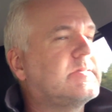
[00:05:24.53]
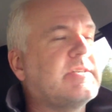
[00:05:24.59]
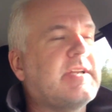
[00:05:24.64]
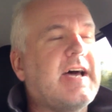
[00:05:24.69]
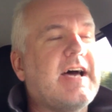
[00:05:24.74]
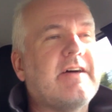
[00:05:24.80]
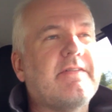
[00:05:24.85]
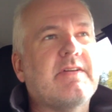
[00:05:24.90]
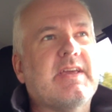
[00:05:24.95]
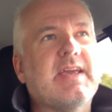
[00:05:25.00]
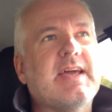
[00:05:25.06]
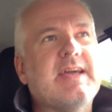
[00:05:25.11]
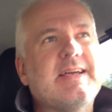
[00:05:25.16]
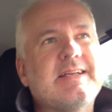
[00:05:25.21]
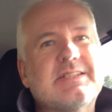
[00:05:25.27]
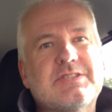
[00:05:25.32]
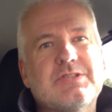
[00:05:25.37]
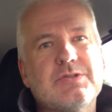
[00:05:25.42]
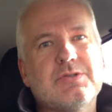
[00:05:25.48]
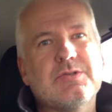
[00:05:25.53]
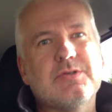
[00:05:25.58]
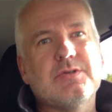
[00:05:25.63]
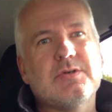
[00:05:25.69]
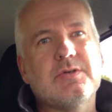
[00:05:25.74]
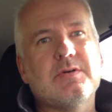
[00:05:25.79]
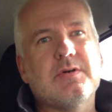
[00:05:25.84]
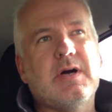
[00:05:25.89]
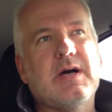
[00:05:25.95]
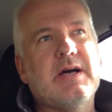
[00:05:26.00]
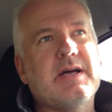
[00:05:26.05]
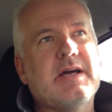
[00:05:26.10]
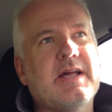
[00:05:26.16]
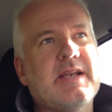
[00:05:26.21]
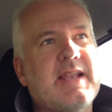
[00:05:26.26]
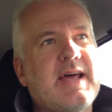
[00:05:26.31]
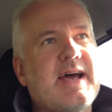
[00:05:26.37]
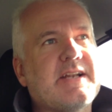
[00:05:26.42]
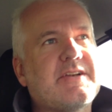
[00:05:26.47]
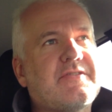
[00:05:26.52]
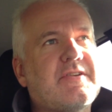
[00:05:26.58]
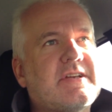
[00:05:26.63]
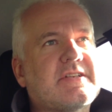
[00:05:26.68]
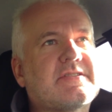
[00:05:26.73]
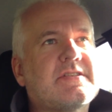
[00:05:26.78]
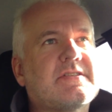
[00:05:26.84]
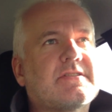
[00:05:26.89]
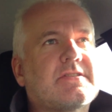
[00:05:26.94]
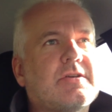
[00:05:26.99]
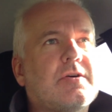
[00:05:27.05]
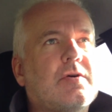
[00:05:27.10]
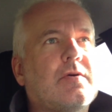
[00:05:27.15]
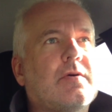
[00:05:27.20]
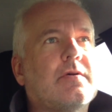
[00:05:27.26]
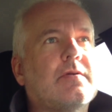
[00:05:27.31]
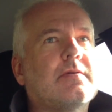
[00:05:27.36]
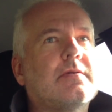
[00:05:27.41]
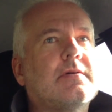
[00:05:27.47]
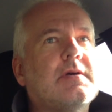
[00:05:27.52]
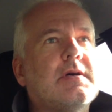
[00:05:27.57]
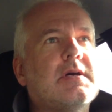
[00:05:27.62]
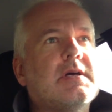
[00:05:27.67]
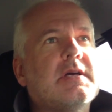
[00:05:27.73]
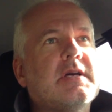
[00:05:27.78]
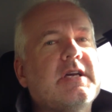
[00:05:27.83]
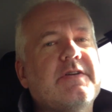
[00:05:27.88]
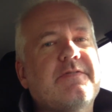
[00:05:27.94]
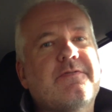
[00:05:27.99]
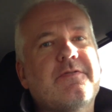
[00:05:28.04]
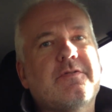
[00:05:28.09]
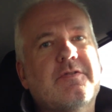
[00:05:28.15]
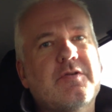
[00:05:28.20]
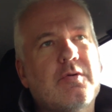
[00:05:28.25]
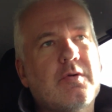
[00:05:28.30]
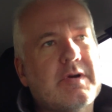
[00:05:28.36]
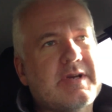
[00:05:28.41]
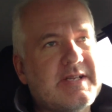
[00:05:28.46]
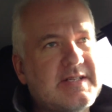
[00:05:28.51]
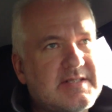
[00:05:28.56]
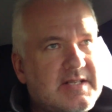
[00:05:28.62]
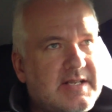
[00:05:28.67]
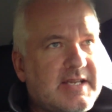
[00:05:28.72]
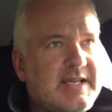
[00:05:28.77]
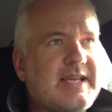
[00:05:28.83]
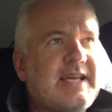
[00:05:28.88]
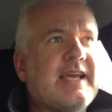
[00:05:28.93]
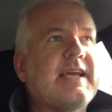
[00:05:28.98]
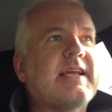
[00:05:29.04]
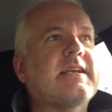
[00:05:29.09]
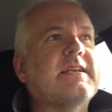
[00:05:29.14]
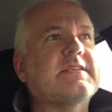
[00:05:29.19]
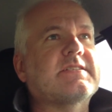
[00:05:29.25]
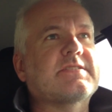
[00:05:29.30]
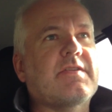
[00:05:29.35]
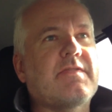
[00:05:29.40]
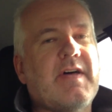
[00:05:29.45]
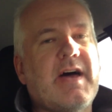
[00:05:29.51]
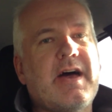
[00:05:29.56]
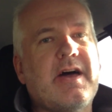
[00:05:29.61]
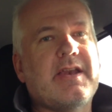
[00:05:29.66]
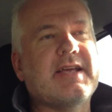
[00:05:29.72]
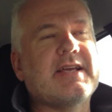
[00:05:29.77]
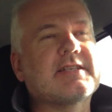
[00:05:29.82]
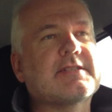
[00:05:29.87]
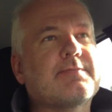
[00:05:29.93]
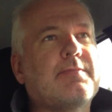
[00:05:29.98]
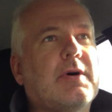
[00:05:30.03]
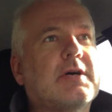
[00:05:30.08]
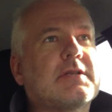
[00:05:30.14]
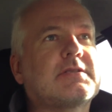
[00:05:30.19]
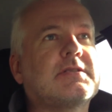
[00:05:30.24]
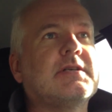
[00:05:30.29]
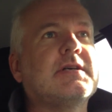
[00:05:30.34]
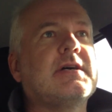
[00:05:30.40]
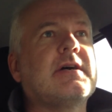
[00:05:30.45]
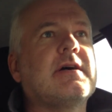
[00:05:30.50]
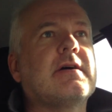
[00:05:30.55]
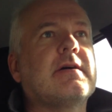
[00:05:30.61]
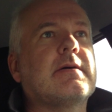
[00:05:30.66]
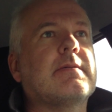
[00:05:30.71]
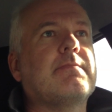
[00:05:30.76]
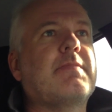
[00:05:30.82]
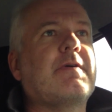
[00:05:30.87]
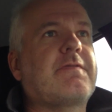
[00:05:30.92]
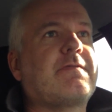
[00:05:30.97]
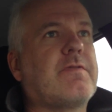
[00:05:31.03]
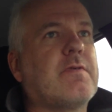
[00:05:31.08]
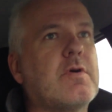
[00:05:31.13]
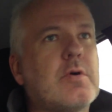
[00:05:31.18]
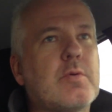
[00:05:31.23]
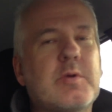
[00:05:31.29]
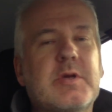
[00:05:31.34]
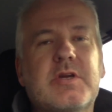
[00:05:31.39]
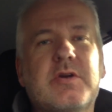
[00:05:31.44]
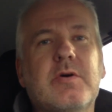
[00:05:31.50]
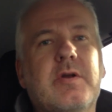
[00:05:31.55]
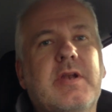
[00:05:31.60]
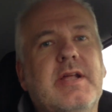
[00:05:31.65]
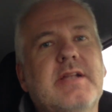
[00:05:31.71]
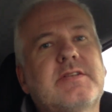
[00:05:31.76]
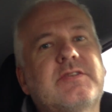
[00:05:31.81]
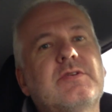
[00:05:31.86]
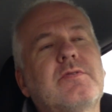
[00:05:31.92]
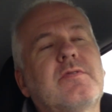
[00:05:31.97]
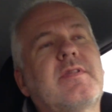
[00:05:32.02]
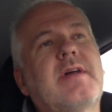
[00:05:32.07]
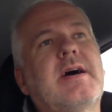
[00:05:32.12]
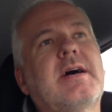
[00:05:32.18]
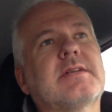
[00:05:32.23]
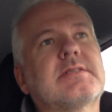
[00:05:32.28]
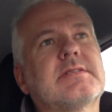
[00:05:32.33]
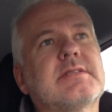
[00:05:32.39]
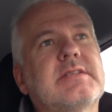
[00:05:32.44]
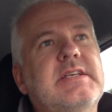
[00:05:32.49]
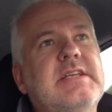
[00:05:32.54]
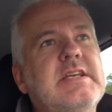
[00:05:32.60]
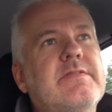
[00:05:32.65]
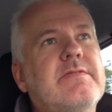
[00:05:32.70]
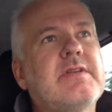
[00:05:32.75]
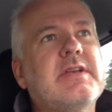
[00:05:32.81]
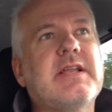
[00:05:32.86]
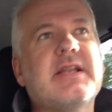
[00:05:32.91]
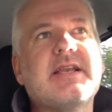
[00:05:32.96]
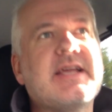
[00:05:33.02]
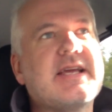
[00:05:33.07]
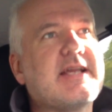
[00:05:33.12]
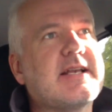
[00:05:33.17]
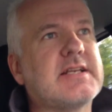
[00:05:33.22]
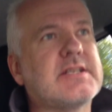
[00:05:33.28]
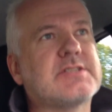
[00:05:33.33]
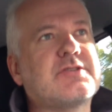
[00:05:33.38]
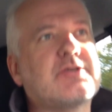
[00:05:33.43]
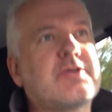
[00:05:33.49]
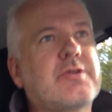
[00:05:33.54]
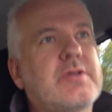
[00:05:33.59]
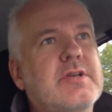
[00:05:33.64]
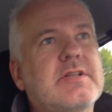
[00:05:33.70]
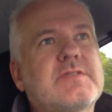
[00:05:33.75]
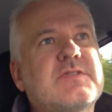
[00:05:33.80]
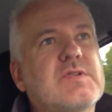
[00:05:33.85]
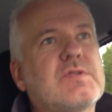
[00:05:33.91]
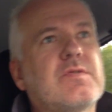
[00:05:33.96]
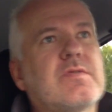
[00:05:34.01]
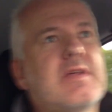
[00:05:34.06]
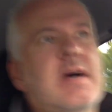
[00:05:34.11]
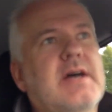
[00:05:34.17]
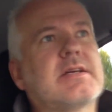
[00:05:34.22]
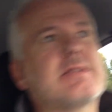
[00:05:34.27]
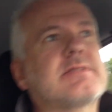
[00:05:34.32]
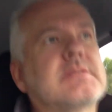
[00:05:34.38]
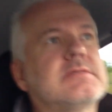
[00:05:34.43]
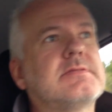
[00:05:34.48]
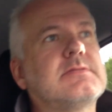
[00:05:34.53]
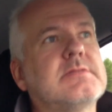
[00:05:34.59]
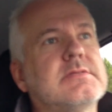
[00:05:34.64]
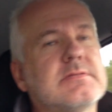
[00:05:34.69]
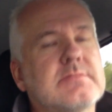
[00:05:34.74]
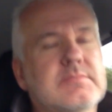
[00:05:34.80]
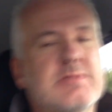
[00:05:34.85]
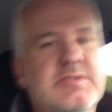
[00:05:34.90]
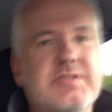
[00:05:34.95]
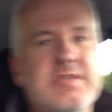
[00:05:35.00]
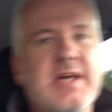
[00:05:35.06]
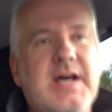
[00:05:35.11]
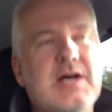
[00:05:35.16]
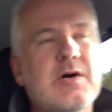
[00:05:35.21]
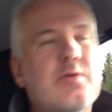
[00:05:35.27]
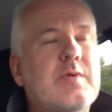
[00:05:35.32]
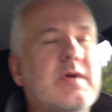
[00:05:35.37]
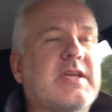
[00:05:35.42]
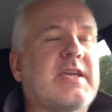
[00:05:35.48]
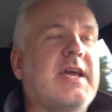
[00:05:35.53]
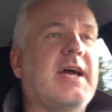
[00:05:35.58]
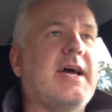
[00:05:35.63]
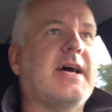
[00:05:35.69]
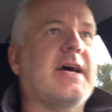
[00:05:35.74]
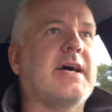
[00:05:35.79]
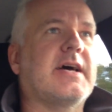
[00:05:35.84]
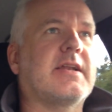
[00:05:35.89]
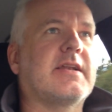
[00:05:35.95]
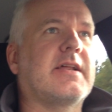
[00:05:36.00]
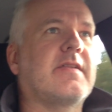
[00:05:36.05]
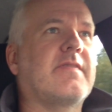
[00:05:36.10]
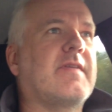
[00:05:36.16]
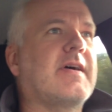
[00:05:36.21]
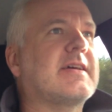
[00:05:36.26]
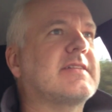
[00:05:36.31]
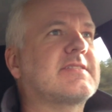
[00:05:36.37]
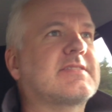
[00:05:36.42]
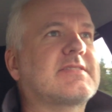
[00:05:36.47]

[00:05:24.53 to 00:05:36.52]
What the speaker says: navigate to an address and so on. If you're talking English, that is. But before we couldn't do that. Even in English, you couldn't do that. Now we can, and